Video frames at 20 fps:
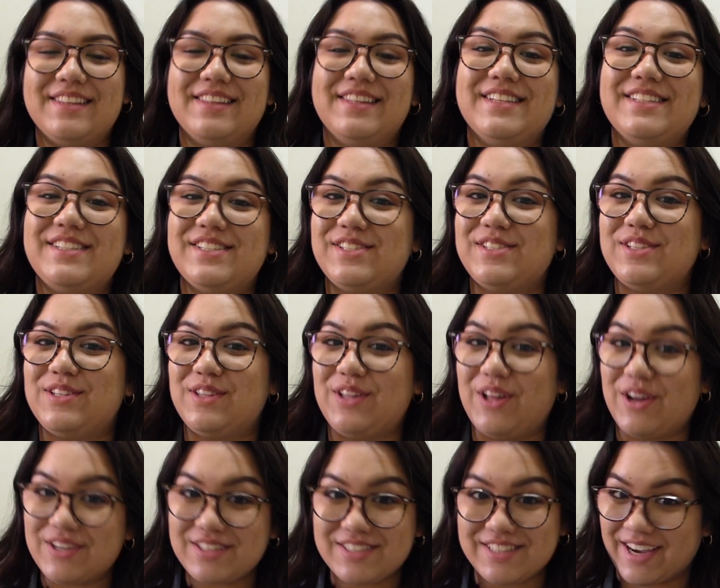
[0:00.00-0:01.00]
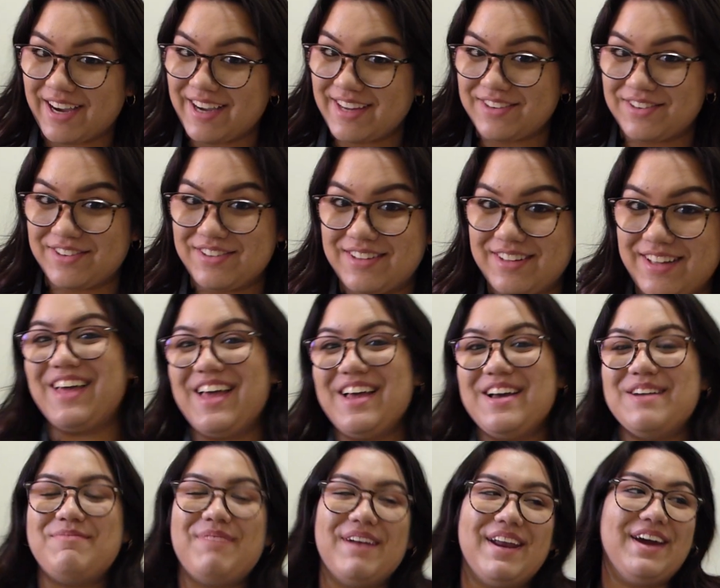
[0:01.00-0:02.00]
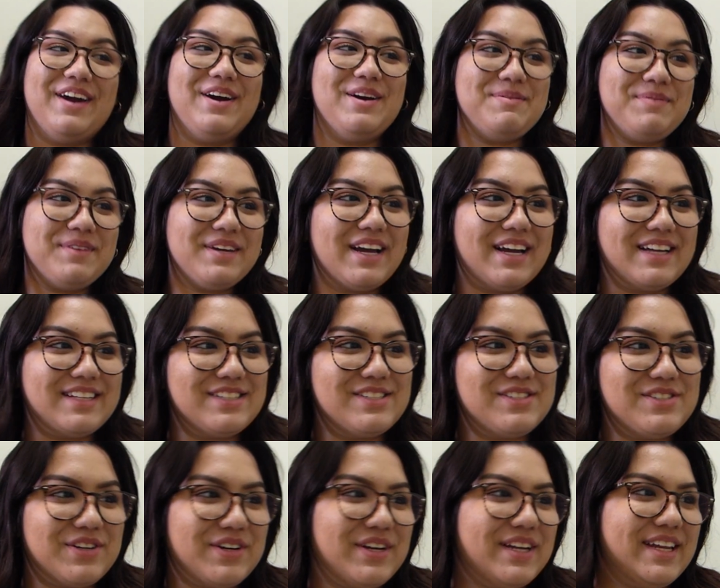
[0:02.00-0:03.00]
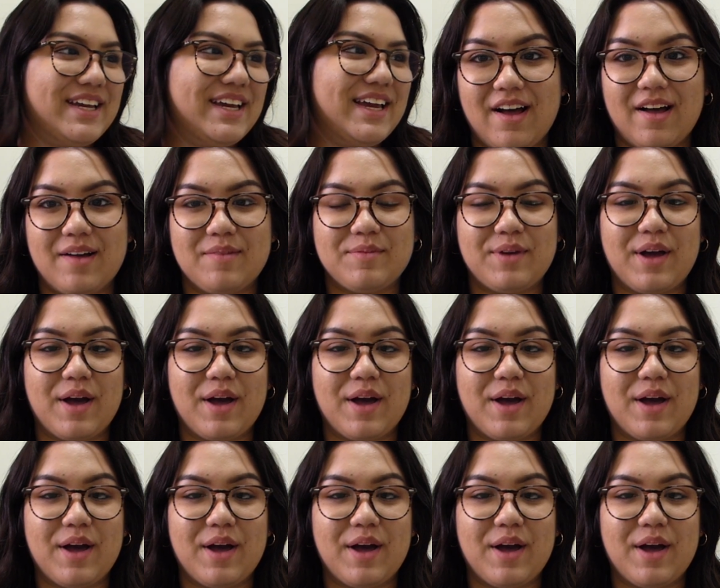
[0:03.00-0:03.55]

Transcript: This is a long title, but I hope you guys enjoyed it.